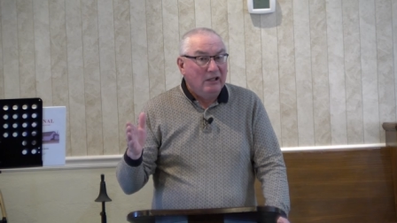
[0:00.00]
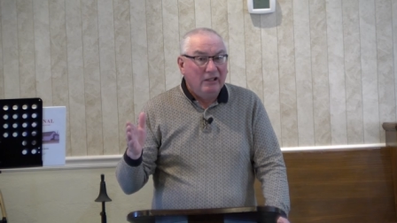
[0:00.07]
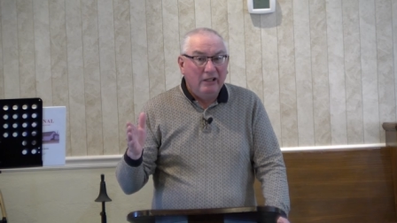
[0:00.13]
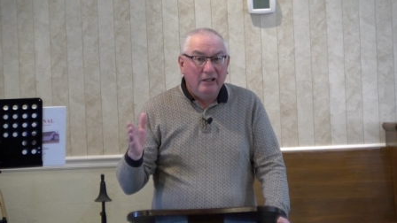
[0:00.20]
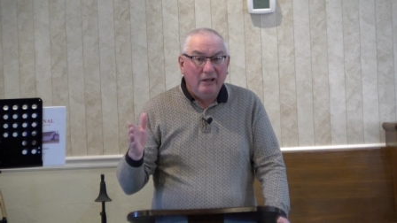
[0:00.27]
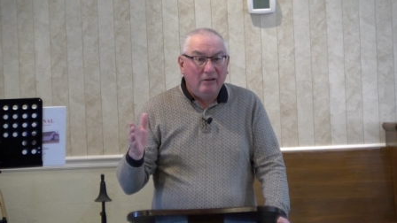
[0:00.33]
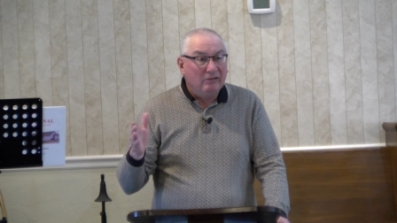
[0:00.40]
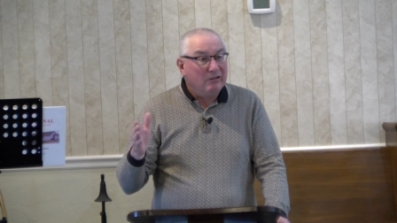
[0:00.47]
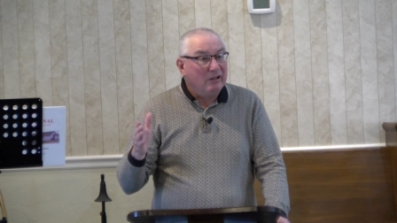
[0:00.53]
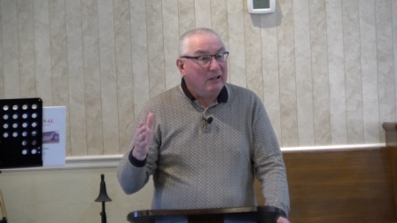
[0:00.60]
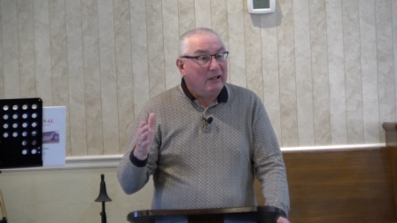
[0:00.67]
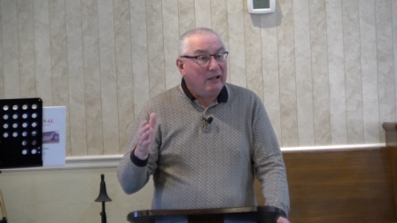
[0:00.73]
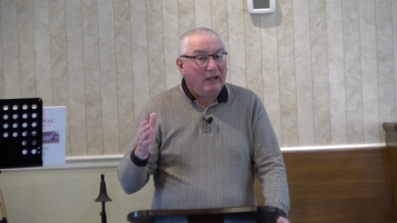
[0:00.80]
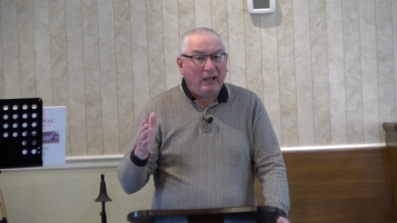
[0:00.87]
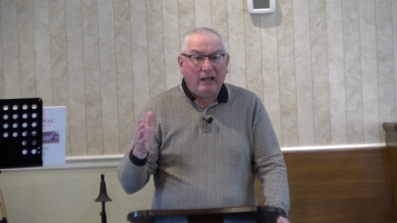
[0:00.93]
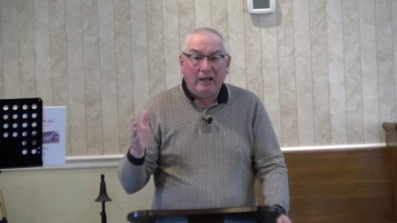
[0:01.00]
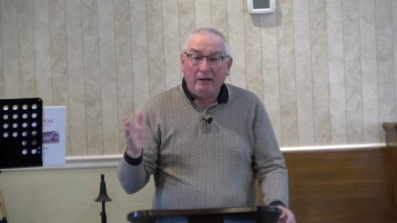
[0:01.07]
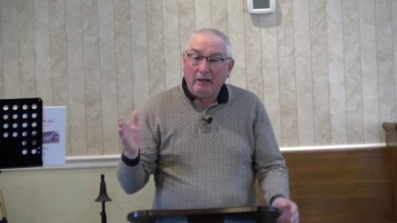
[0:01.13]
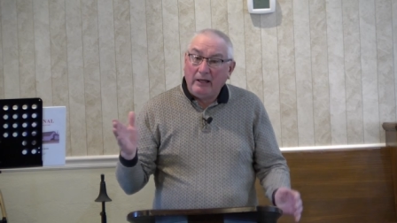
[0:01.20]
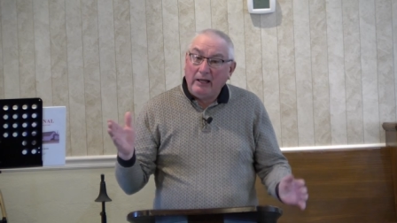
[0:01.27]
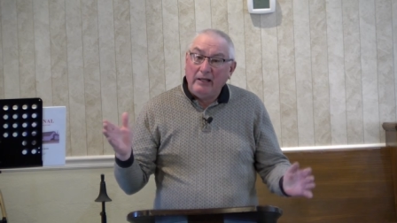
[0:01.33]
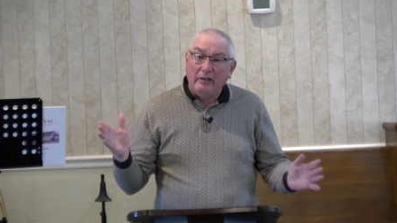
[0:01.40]
You know,
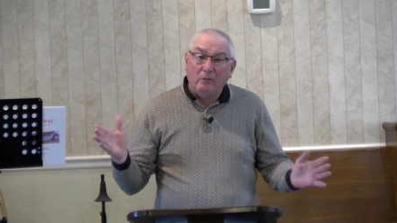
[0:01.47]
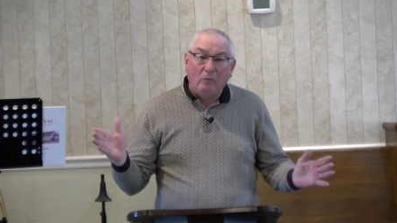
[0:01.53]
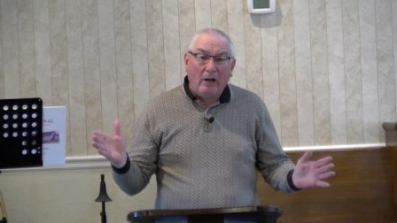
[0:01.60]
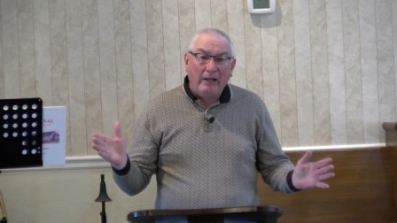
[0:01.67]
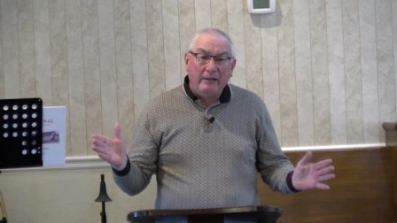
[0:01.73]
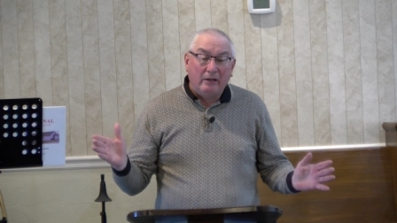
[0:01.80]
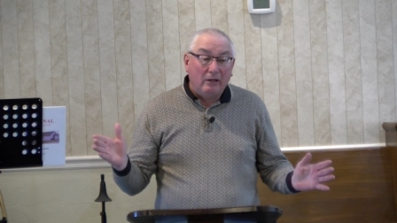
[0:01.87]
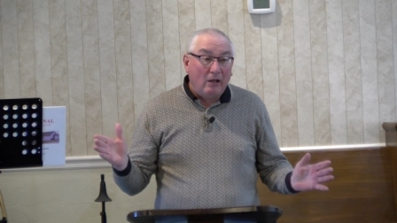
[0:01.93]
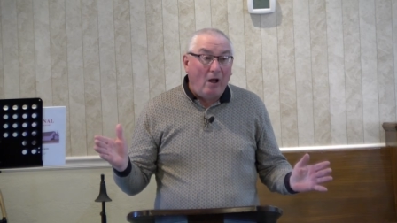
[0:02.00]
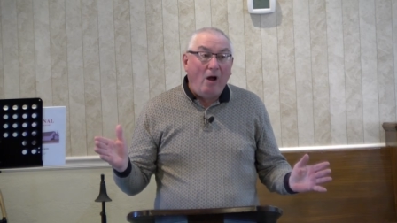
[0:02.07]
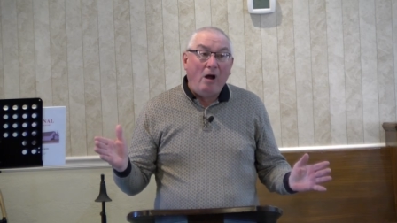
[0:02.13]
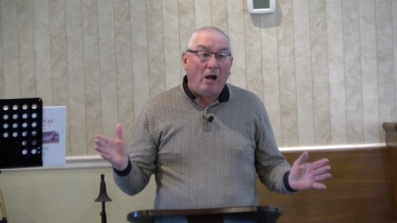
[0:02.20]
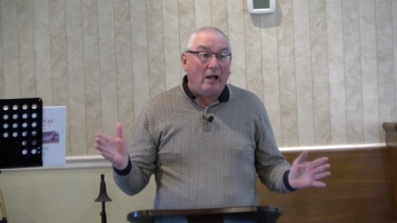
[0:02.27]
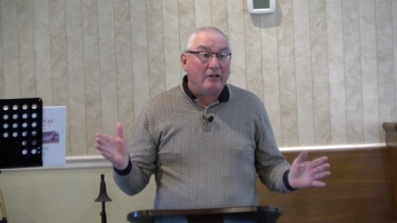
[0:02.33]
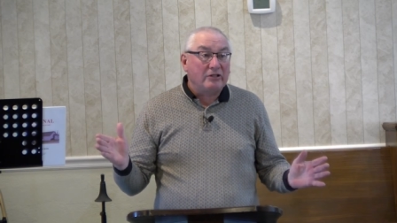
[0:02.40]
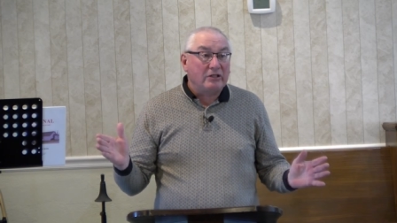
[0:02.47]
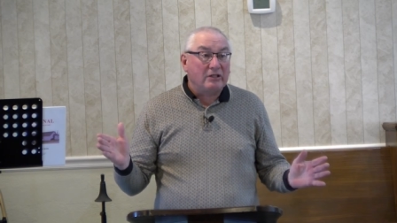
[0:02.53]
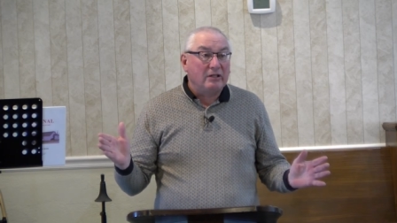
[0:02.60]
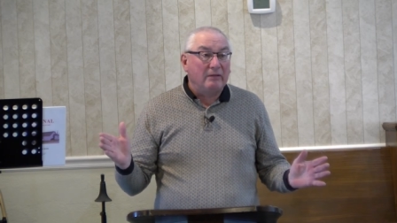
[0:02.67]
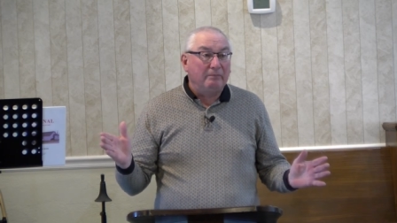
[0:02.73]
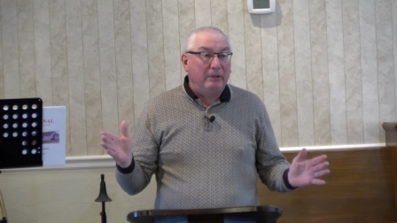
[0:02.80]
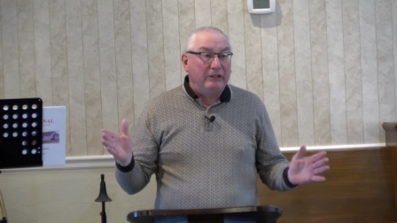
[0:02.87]
either way they're
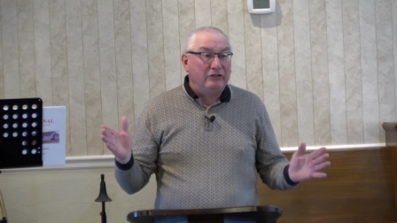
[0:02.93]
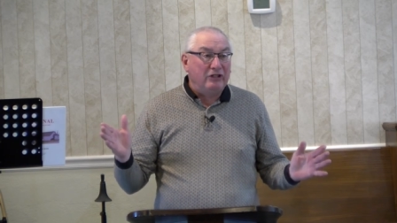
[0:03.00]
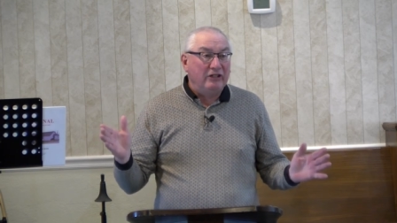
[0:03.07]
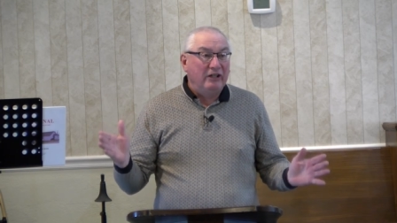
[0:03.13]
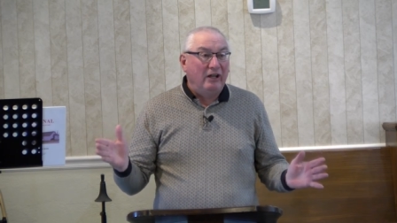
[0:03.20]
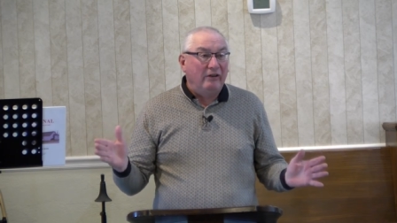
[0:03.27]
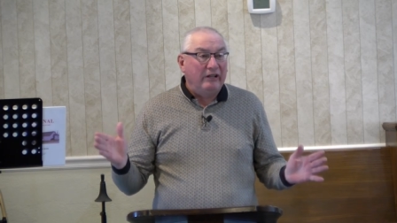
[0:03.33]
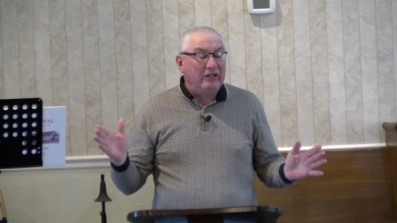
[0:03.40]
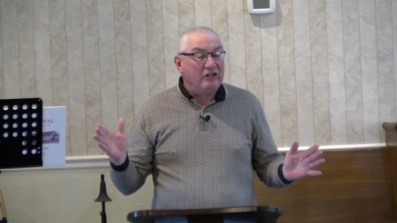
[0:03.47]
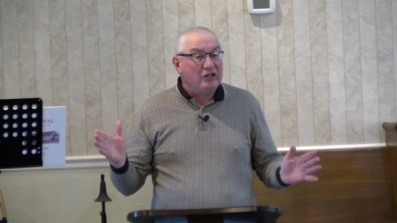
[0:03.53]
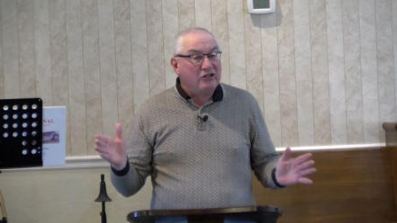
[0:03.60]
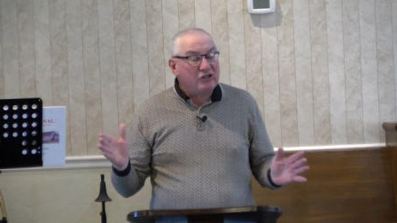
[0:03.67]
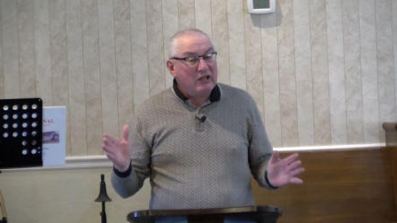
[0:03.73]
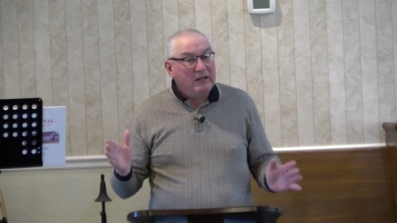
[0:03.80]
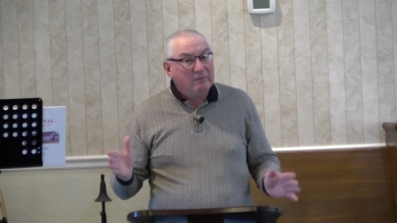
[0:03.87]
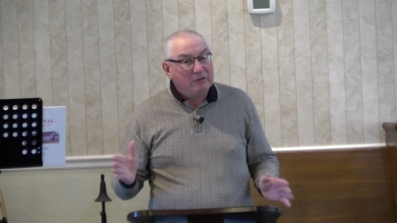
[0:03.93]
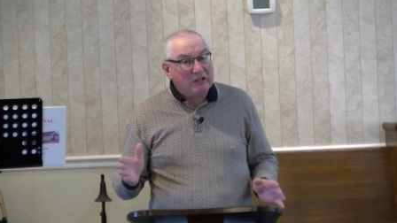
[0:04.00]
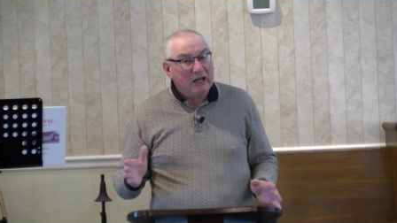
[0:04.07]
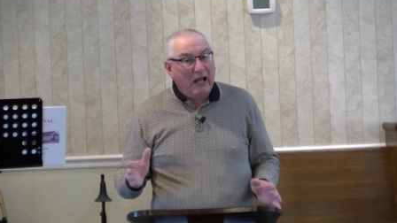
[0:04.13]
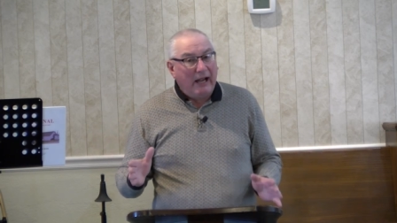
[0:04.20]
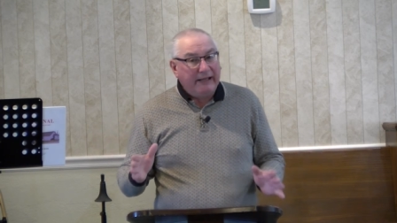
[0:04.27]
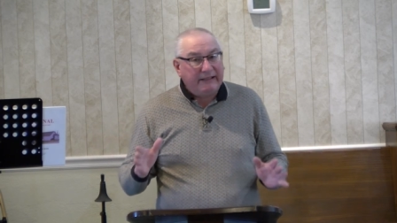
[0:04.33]
lost, but you know, it just
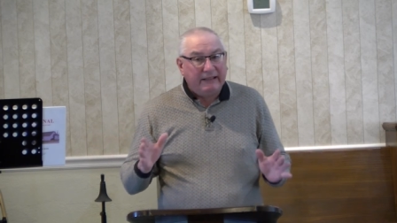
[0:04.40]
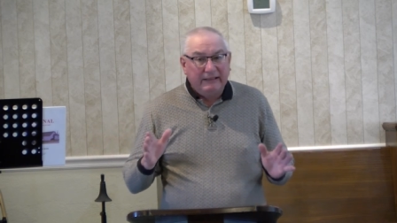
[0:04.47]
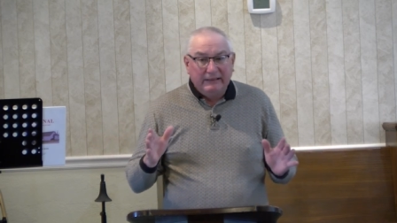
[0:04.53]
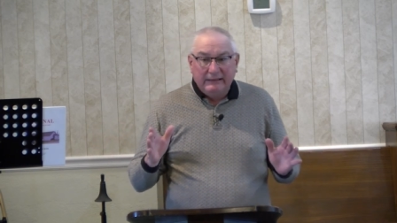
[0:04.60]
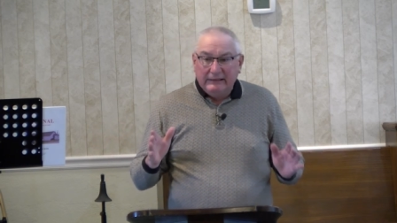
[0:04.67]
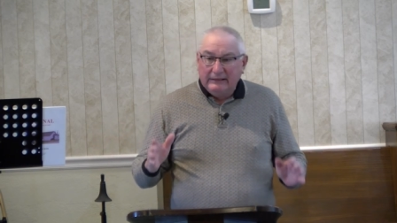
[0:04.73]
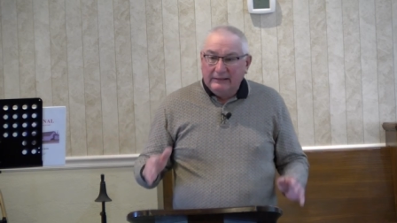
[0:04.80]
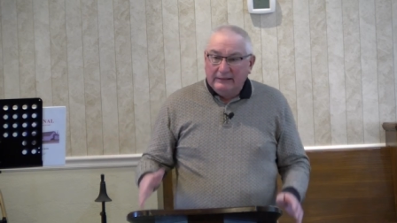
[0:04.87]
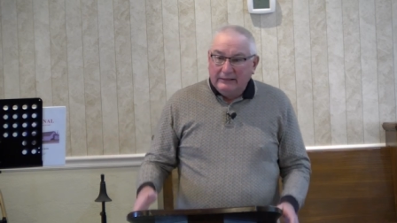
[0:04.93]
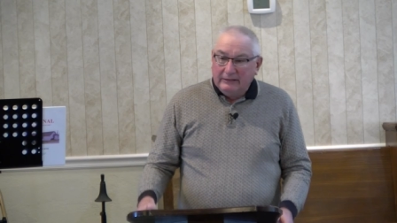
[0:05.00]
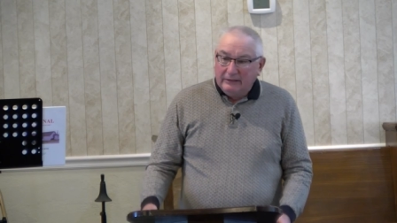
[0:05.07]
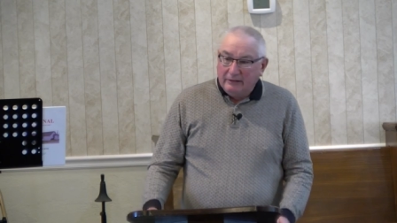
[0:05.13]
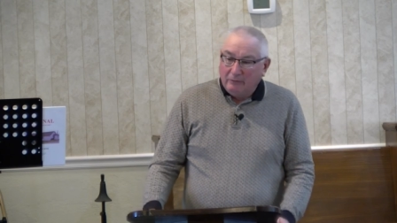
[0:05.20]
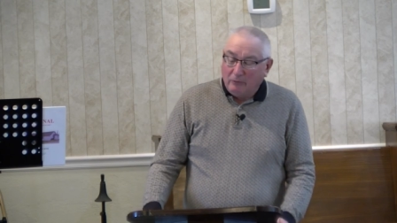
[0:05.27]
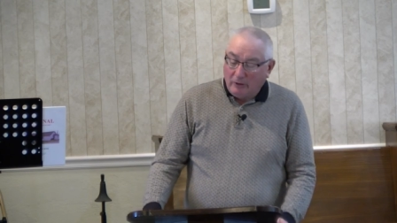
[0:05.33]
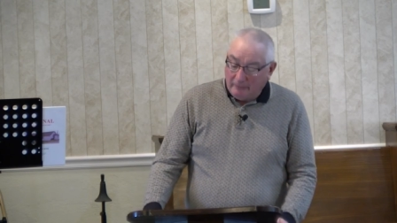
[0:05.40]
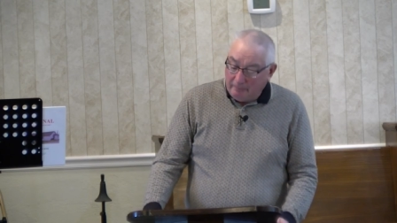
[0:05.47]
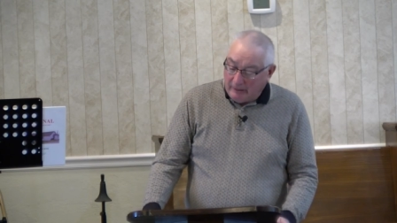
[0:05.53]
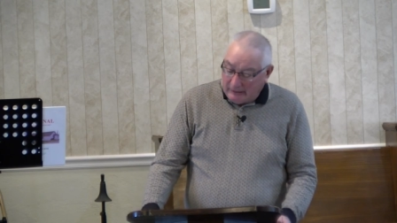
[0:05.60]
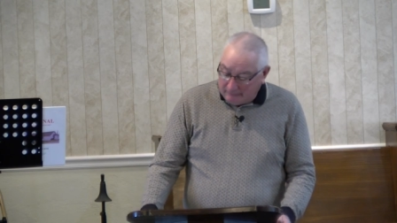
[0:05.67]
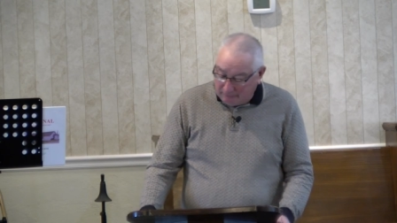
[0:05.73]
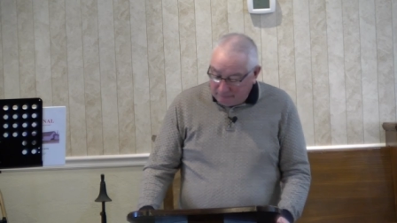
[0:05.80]
seems like one
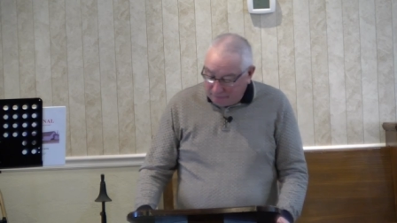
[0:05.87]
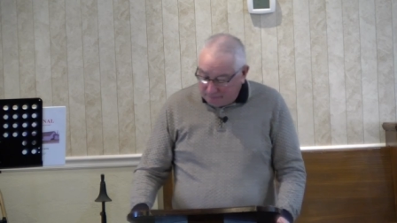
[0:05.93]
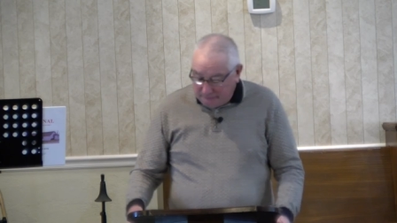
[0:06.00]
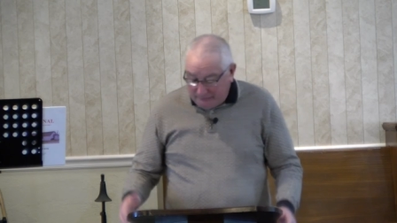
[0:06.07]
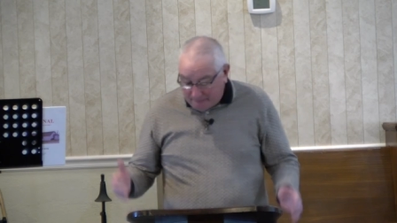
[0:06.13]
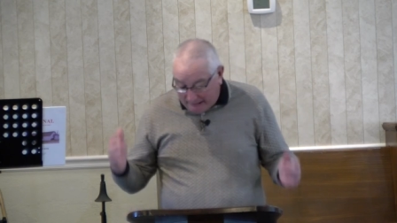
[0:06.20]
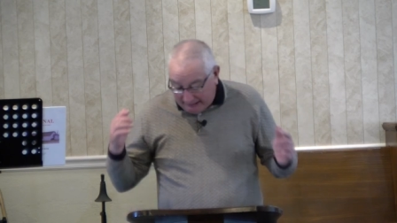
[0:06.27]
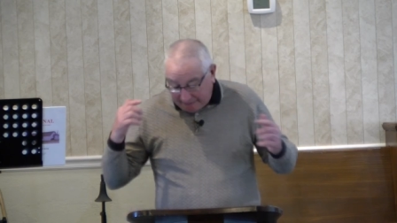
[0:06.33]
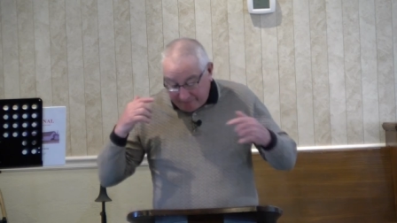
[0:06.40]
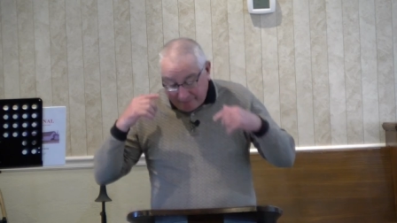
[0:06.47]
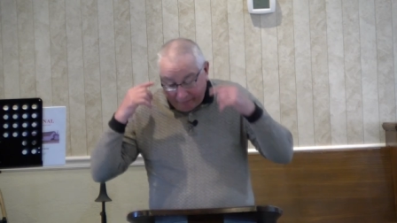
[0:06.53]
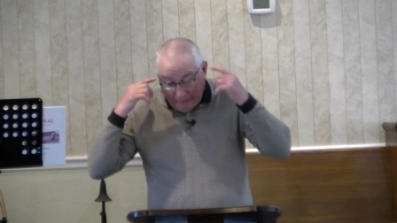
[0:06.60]
might we might